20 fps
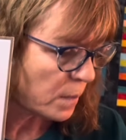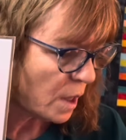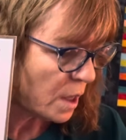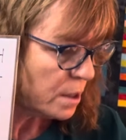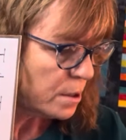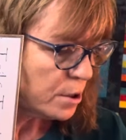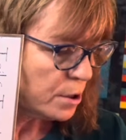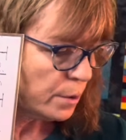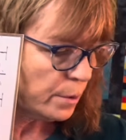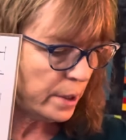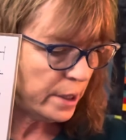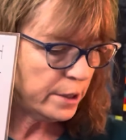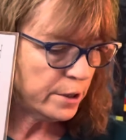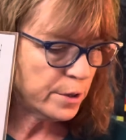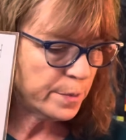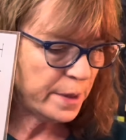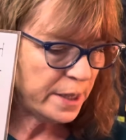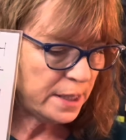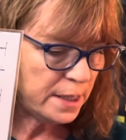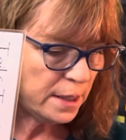so here's
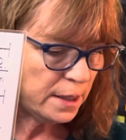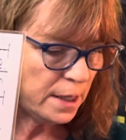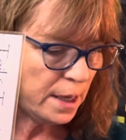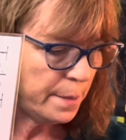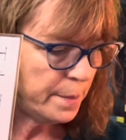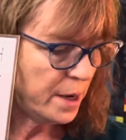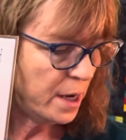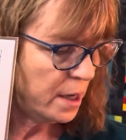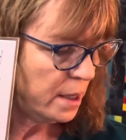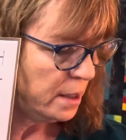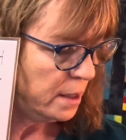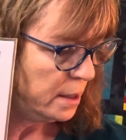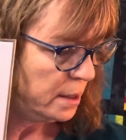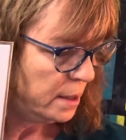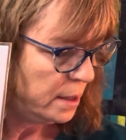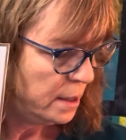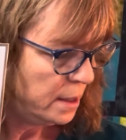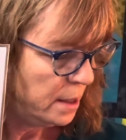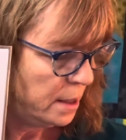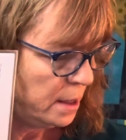my dilemma.
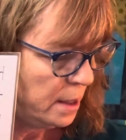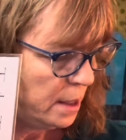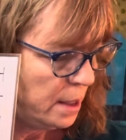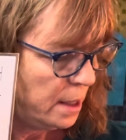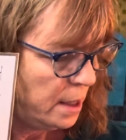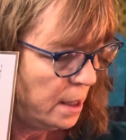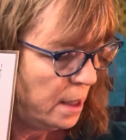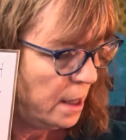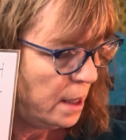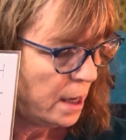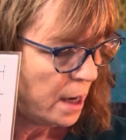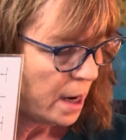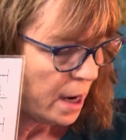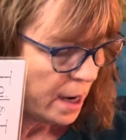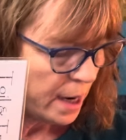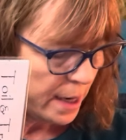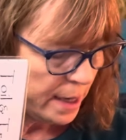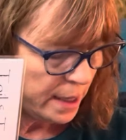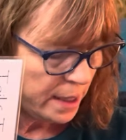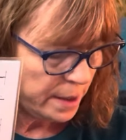
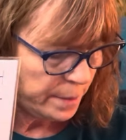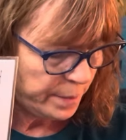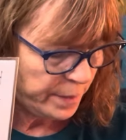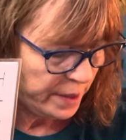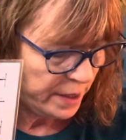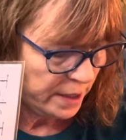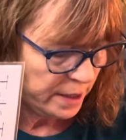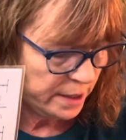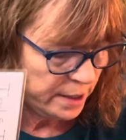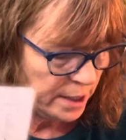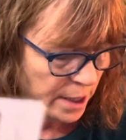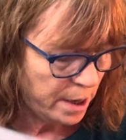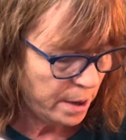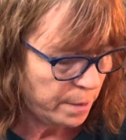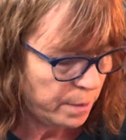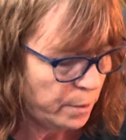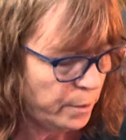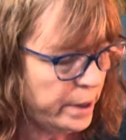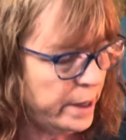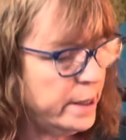I had picked
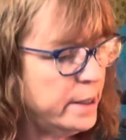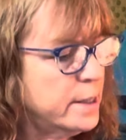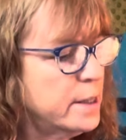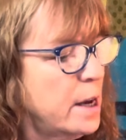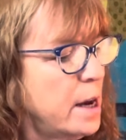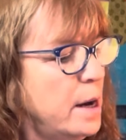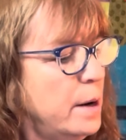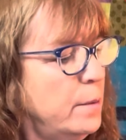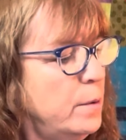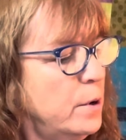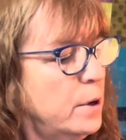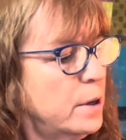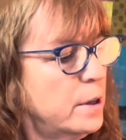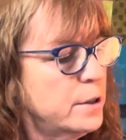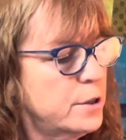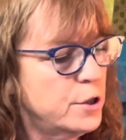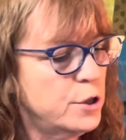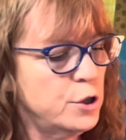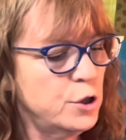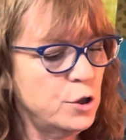up Weeks Dye
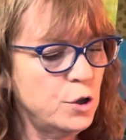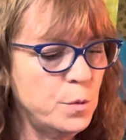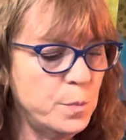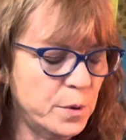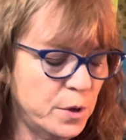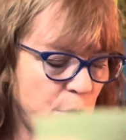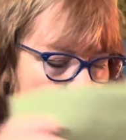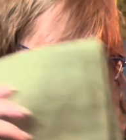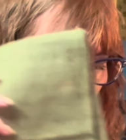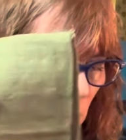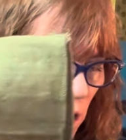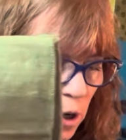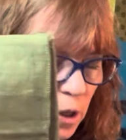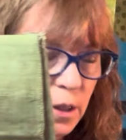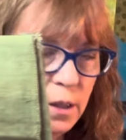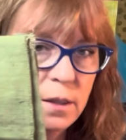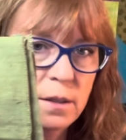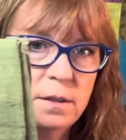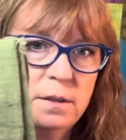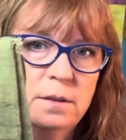Works Scoopernog
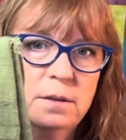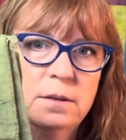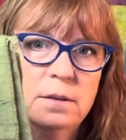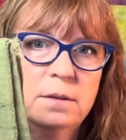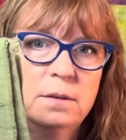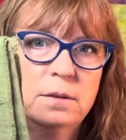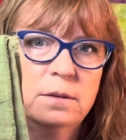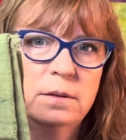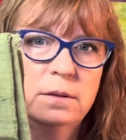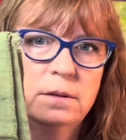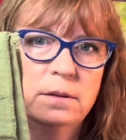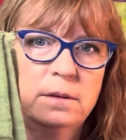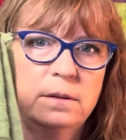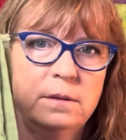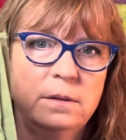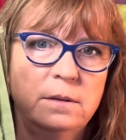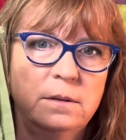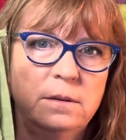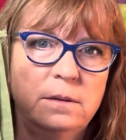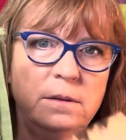
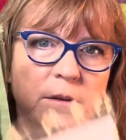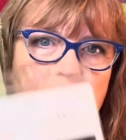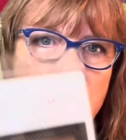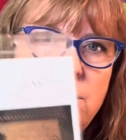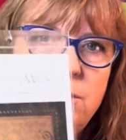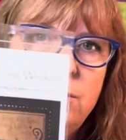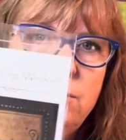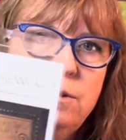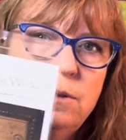to do